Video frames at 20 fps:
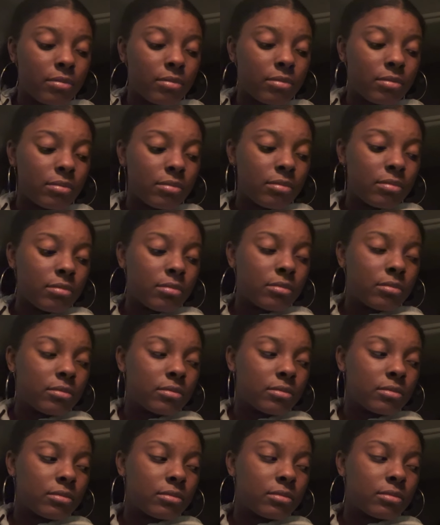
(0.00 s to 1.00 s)

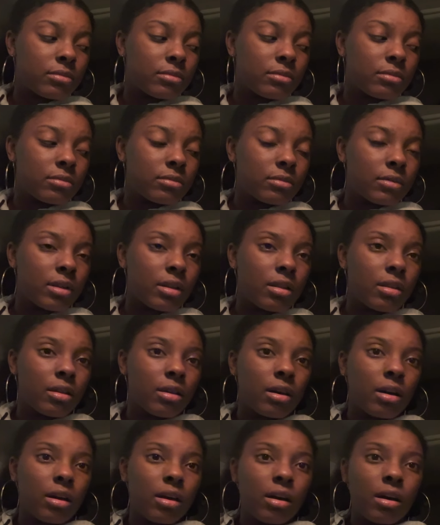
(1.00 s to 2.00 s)

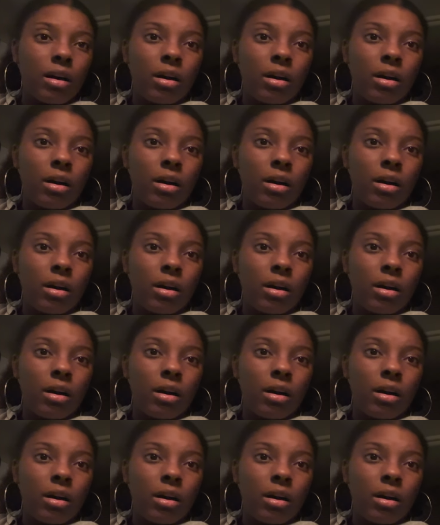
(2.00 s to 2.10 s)
(silence)